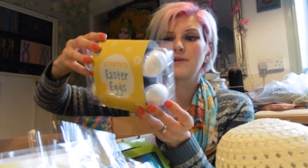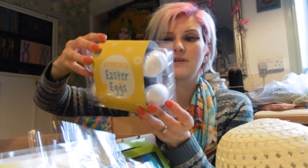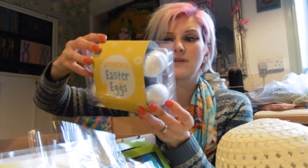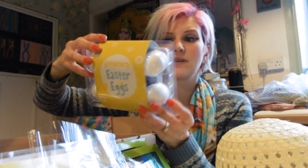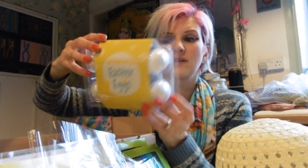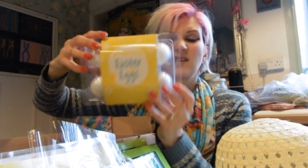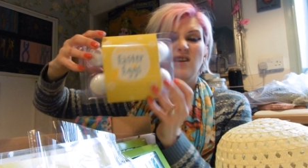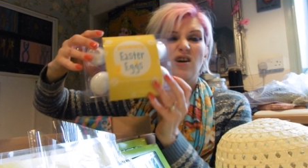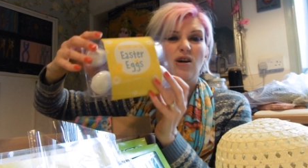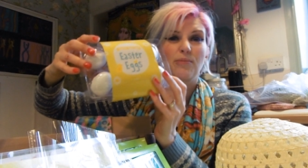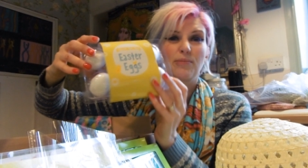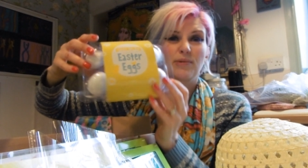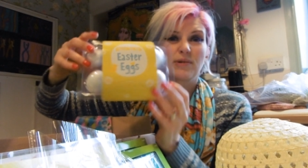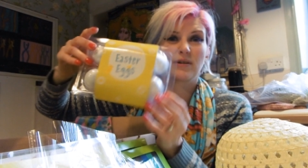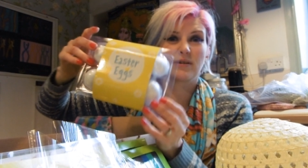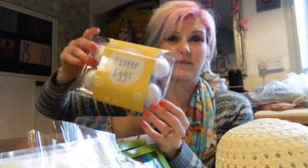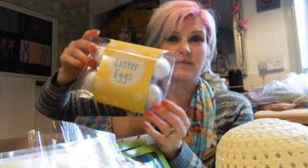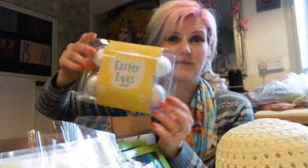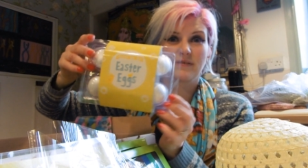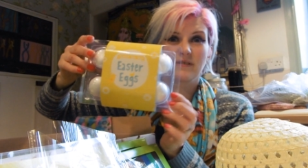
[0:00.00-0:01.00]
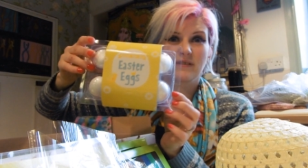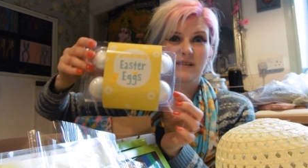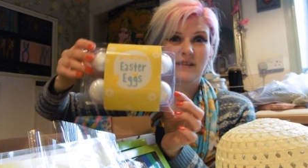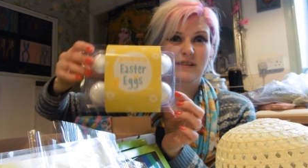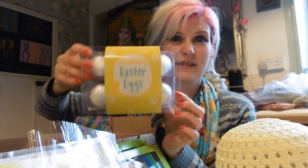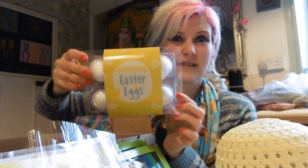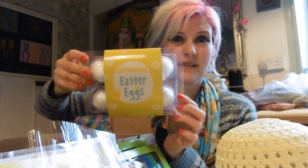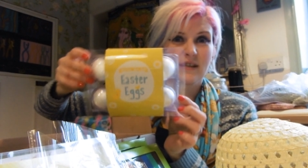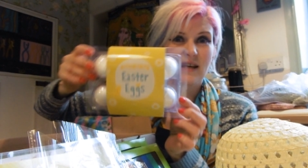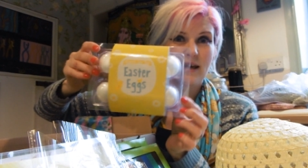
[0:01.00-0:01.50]
and assortment of
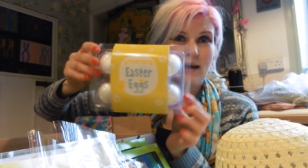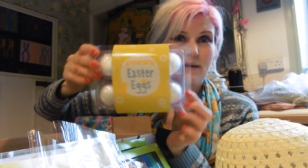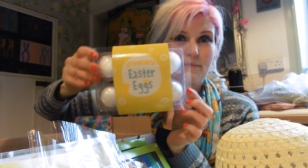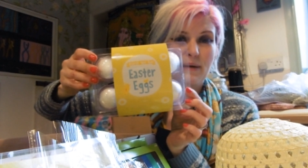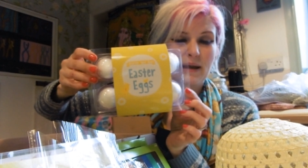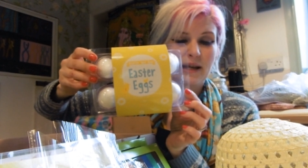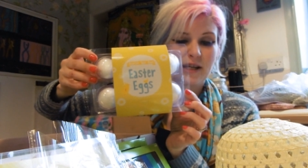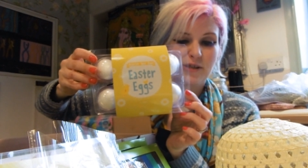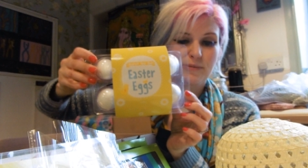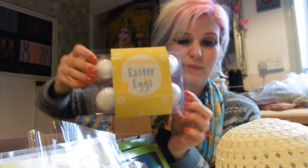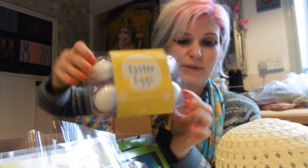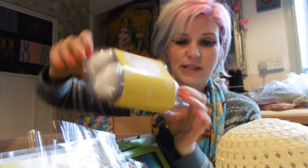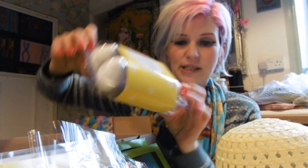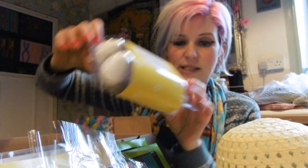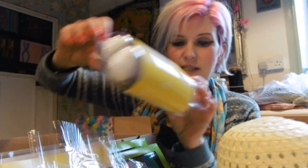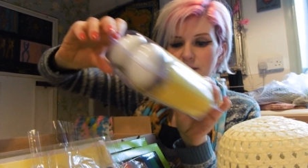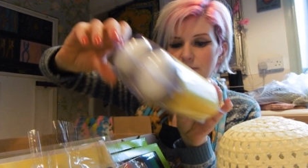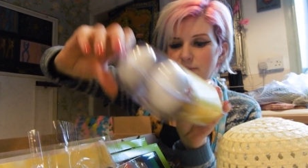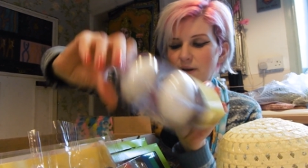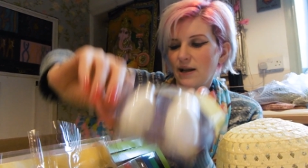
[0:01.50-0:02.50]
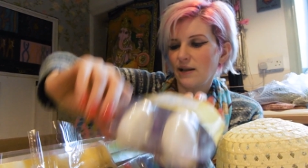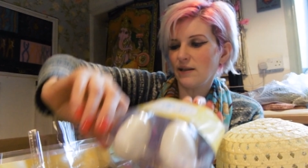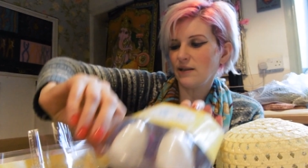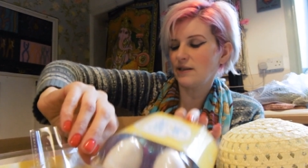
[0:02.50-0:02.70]
embellishments as well.